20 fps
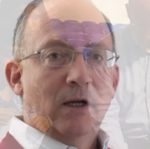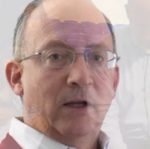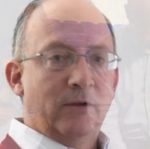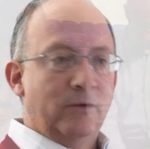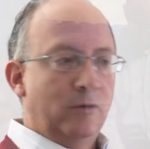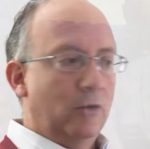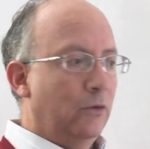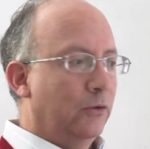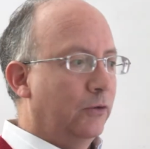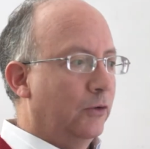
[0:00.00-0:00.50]

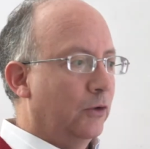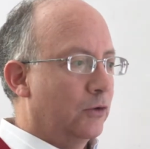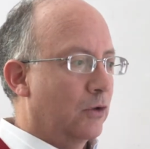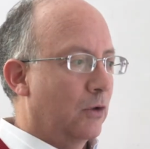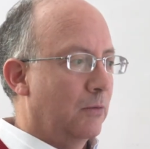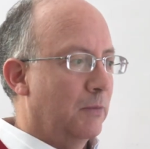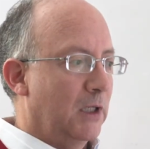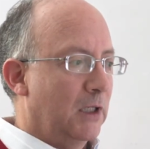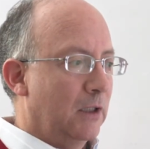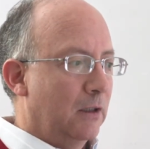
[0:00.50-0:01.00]
And those
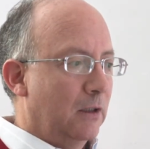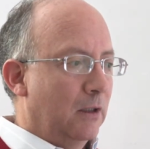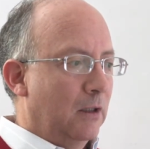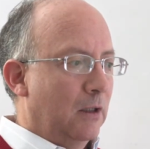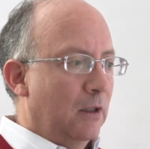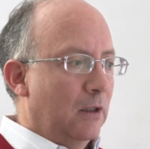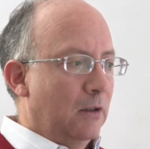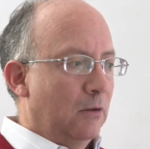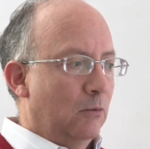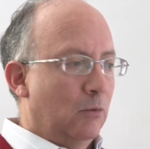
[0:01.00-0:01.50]
determine
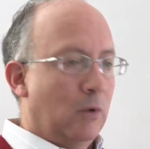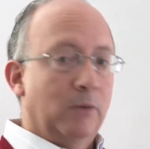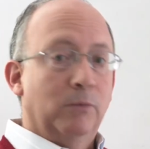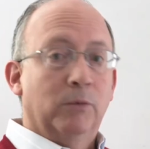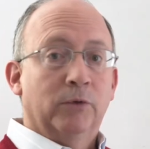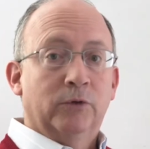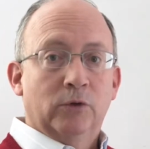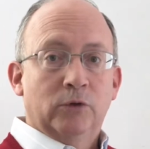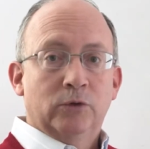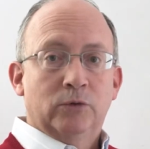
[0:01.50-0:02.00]
what
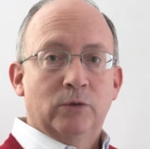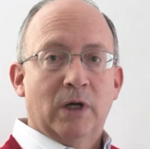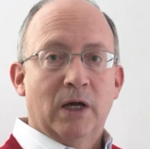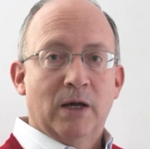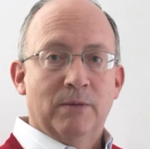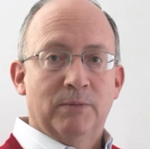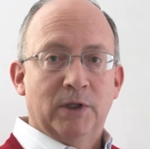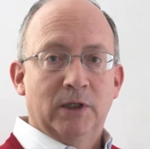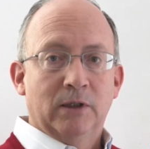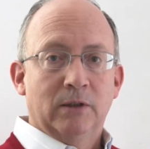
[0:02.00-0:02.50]
was going to
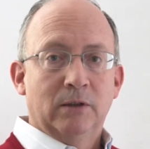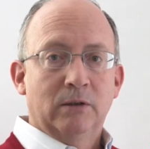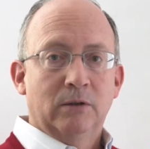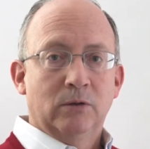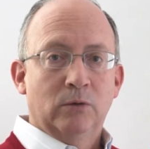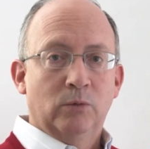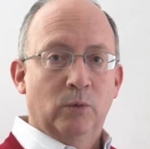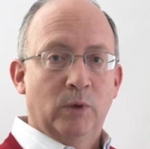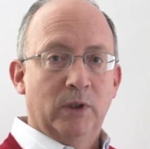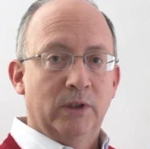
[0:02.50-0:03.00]
happen
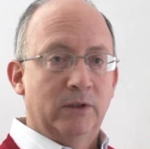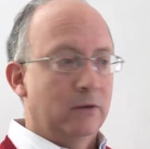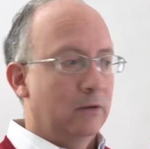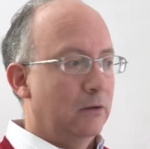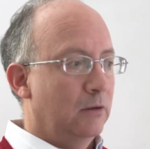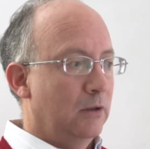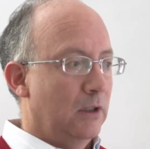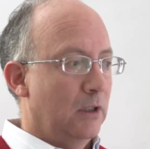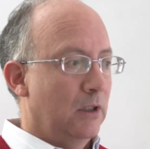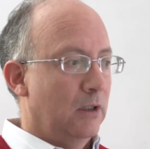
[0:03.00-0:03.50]
with
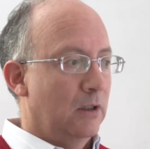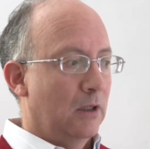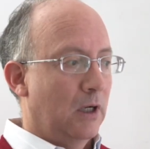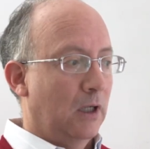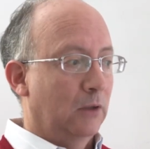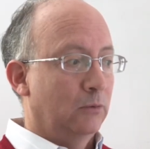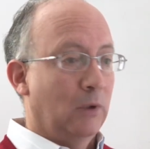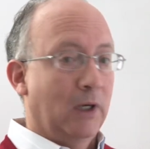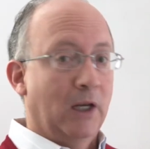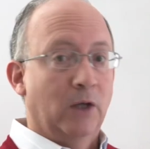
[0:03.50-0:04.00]
the
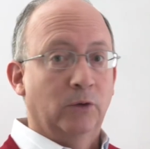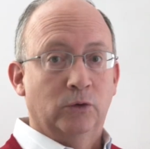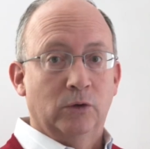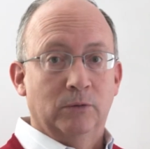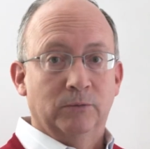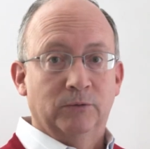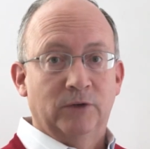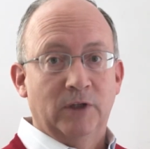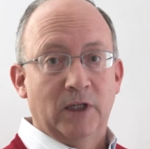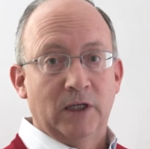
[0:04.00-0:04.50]
actual
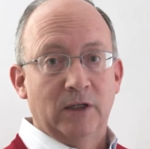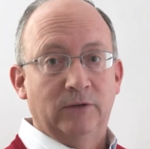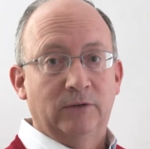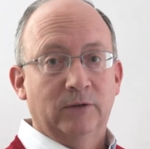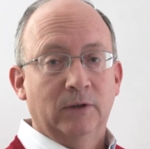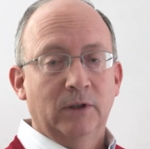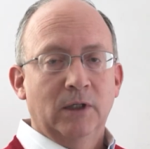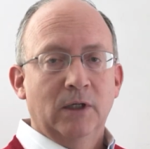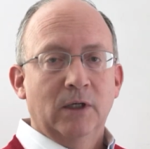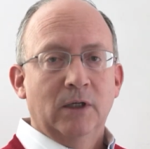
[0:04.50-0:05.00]
outcomes, that
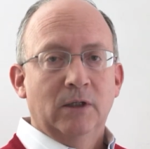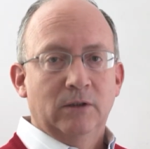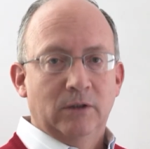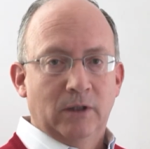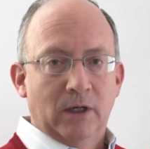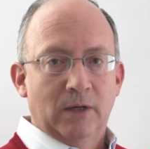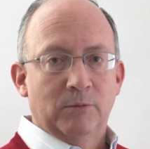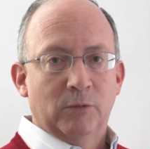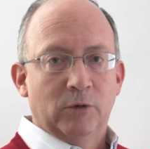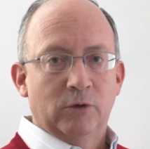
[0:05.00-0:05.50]
is,
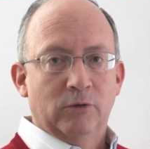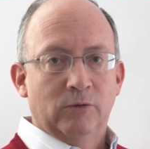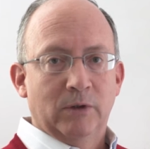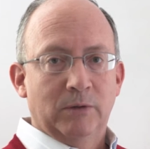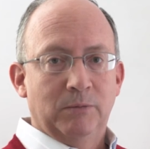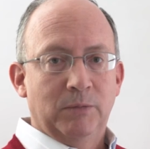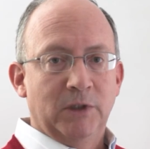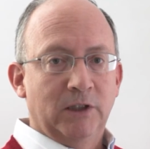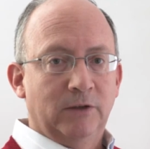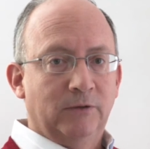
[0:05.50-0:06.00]
the number of
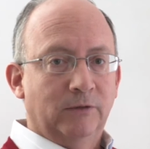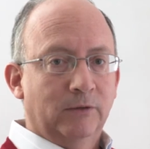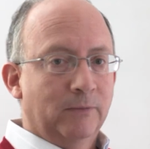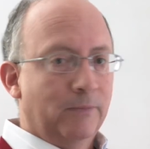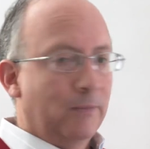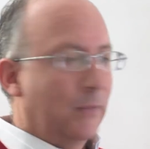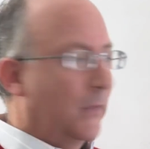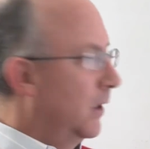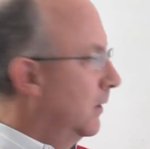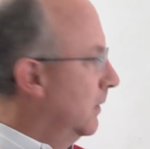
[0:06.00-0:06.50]
red beats.
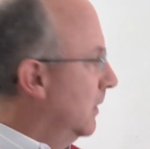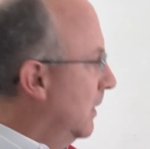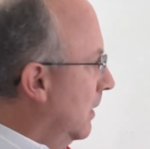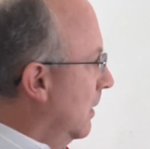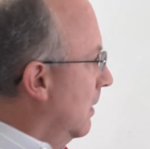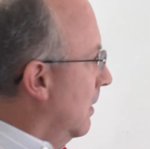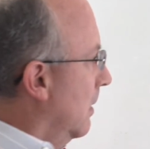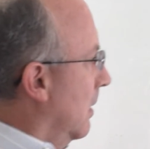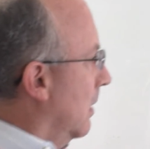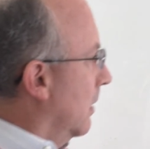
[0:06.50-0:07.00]

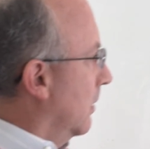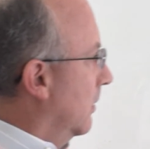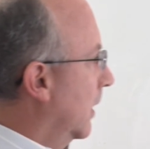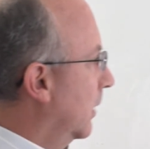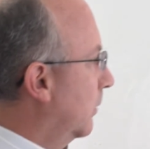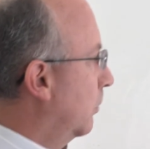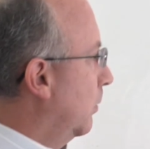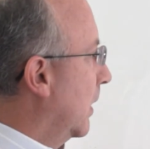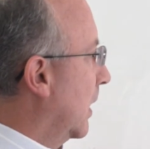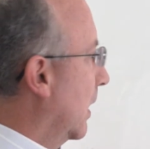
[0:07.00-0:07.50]

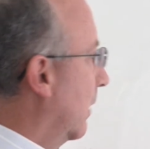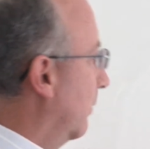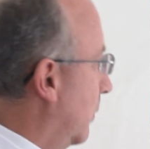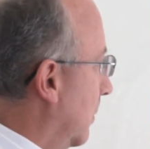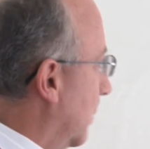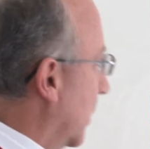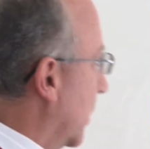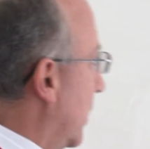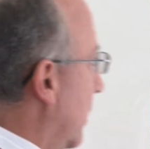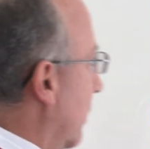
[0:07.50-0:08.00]
Next, we have
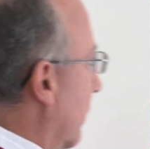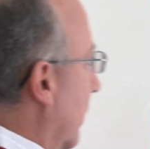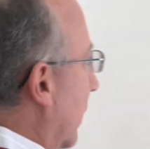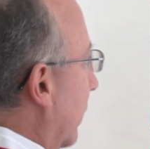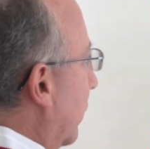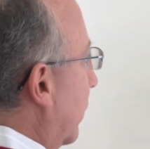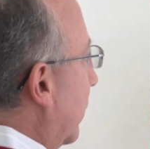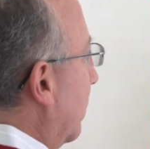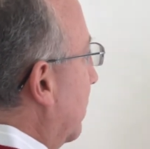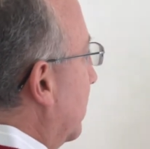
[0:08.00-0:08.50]
the
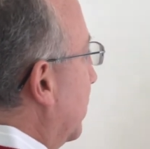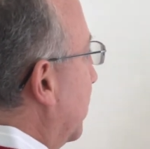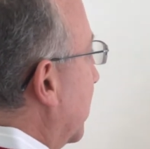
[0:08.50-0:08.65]
materials.